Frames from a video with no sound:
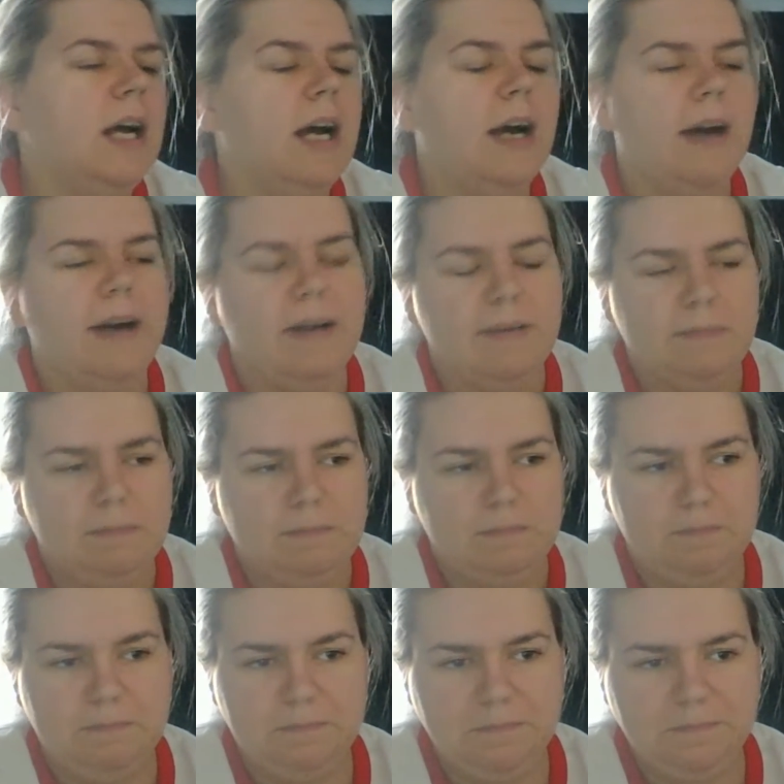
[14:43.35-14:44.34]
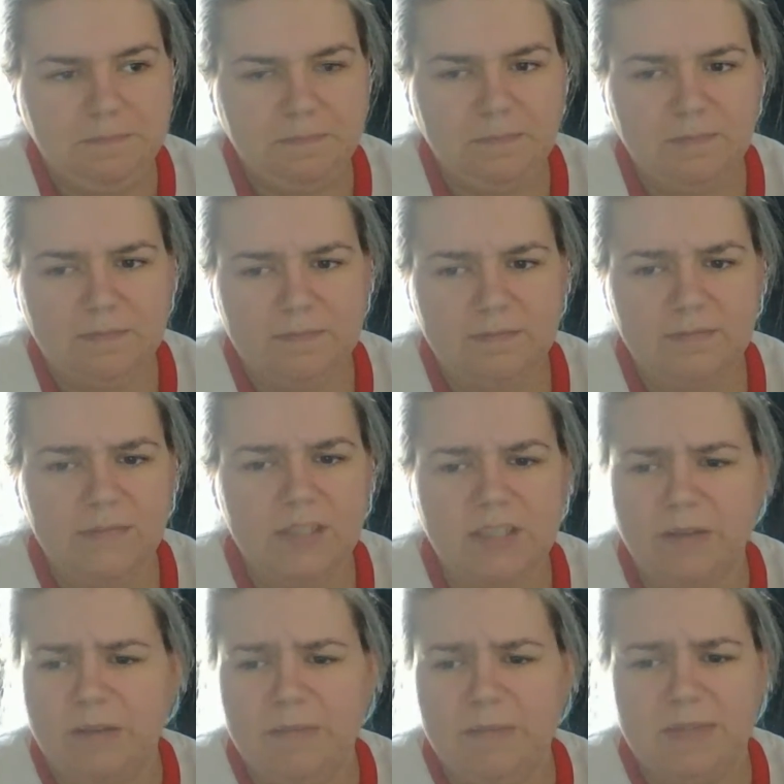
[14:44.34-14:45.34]

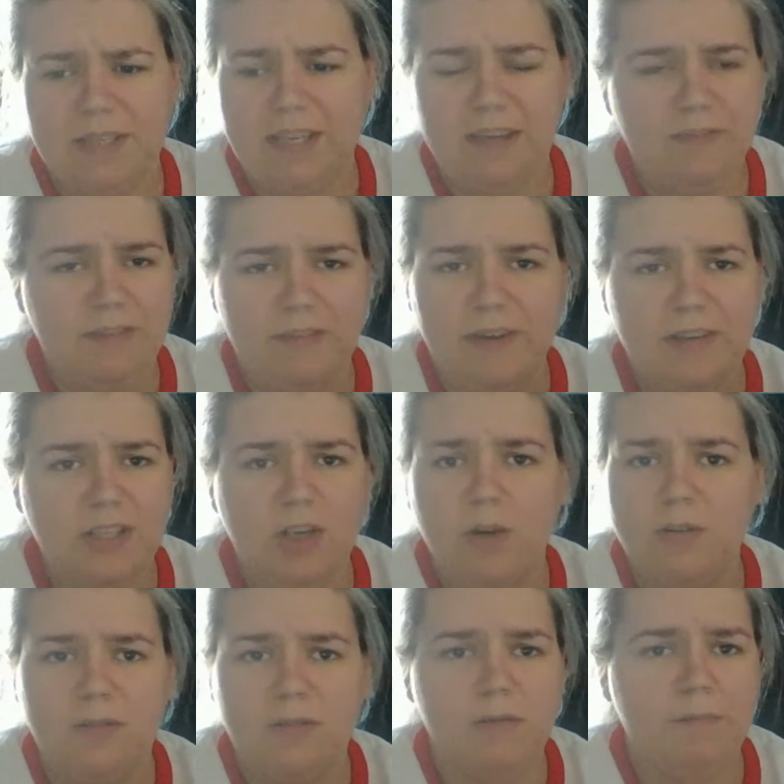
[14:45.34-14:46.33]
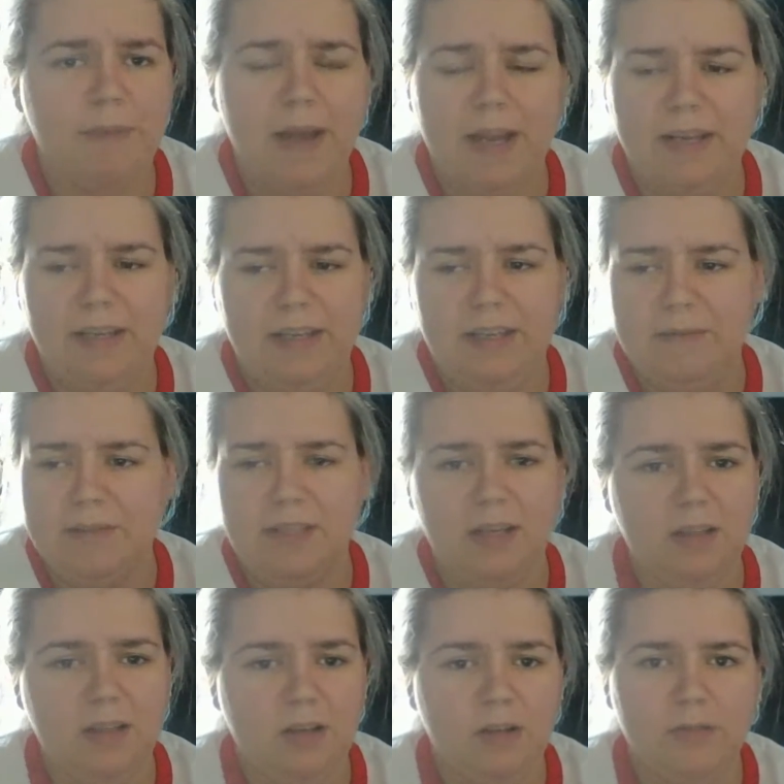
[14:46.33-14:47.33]
Sometimes like if they've had to call someone back and he keeps
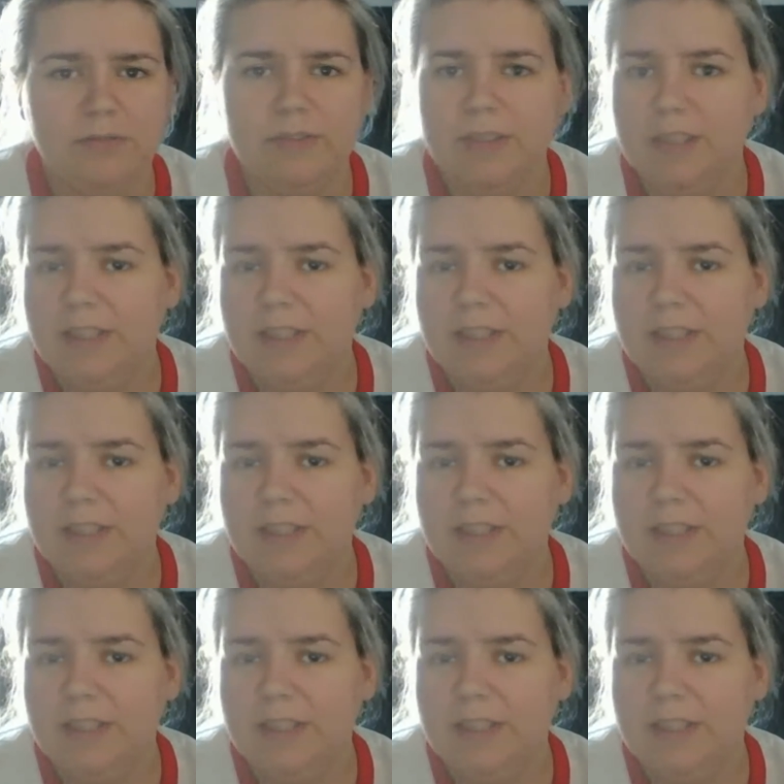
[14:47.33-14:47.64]
cutting off,